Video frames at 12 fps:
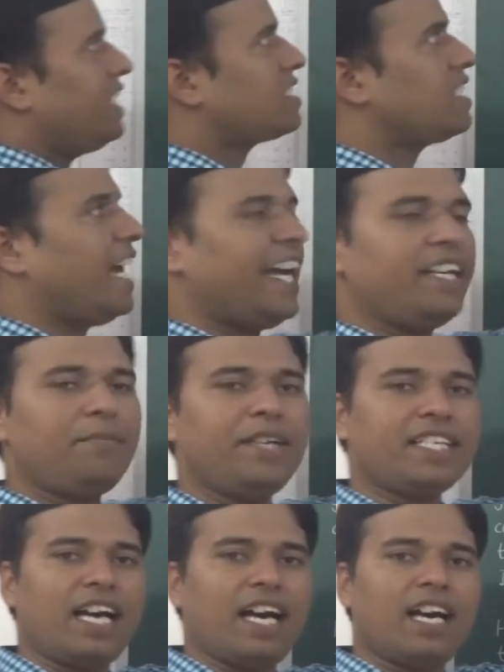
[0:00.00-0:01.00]
sine
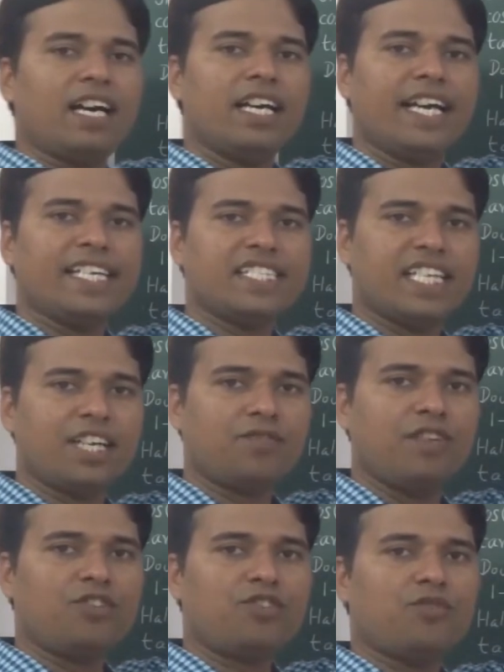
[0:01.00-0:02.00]
beta is
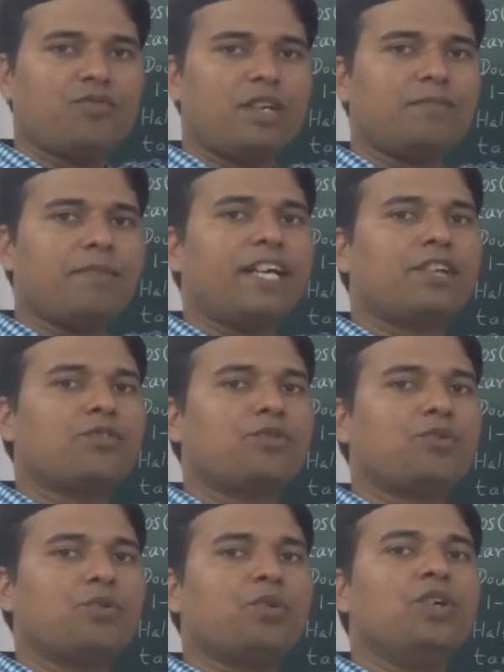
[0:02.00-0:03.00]
equal to 1 by root
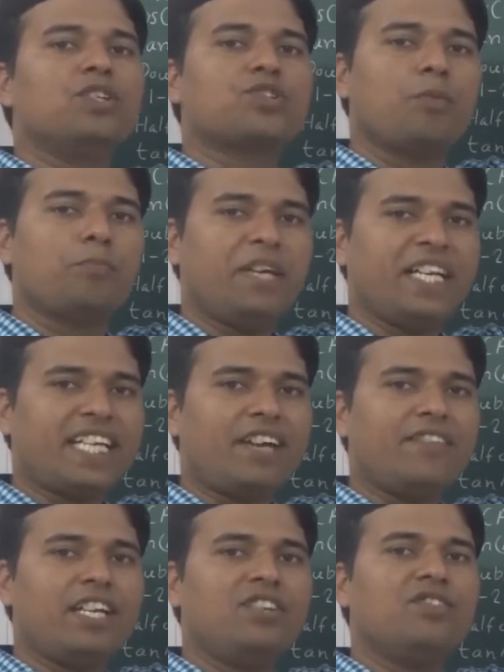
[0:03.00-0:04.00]
2. So beta
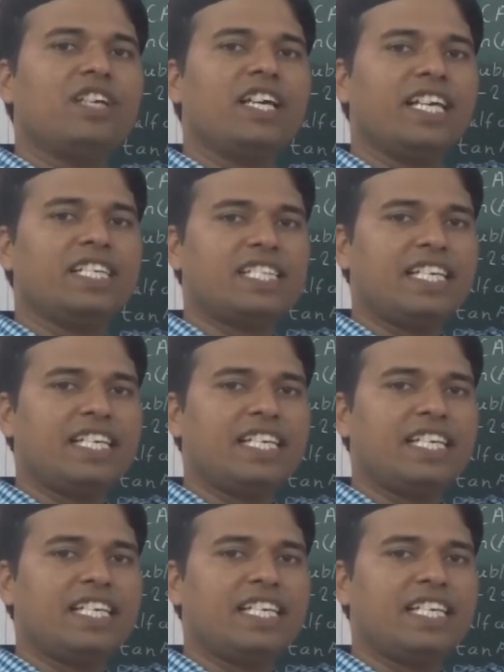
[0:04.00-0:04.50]
value is